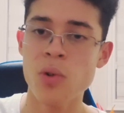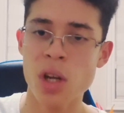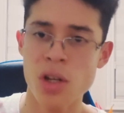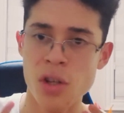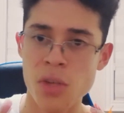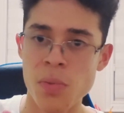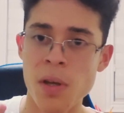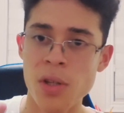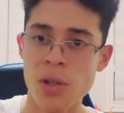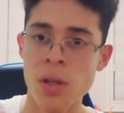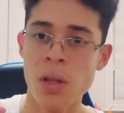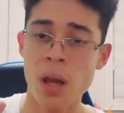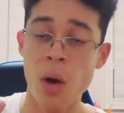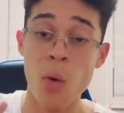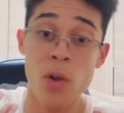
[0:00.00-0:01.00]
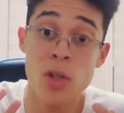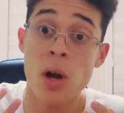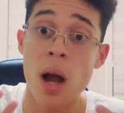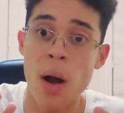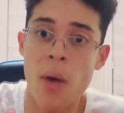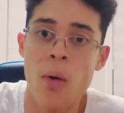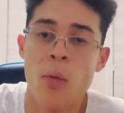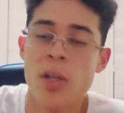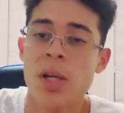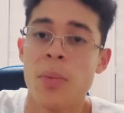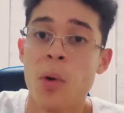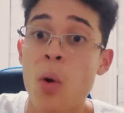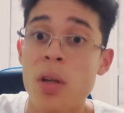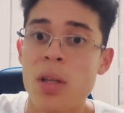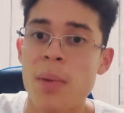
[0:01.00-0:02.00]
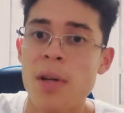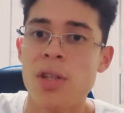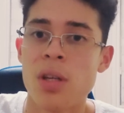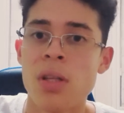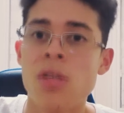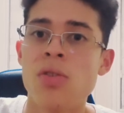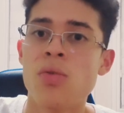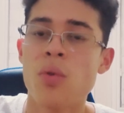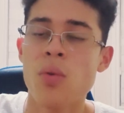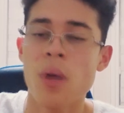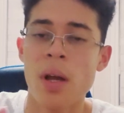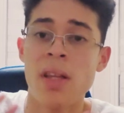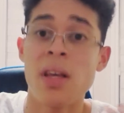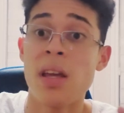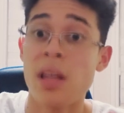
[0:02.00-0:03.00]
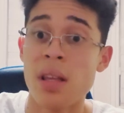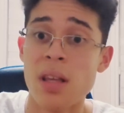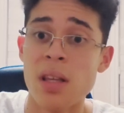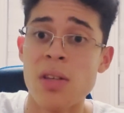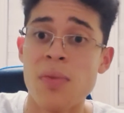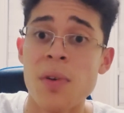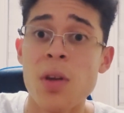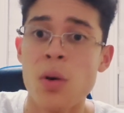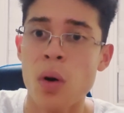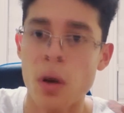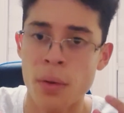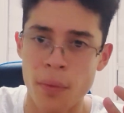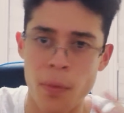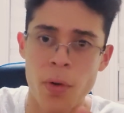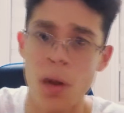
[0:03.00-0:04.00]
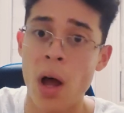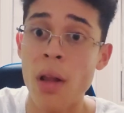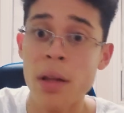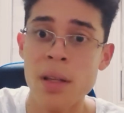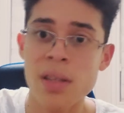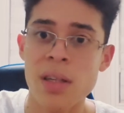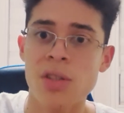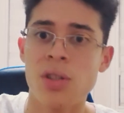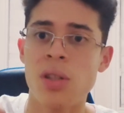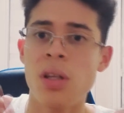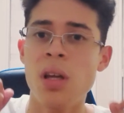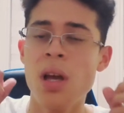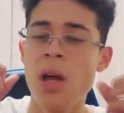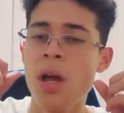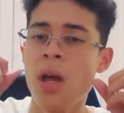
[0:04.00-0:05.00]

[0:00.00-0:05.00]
which I just mentioned, or which I'm going to mention in this group and in this video for the online section.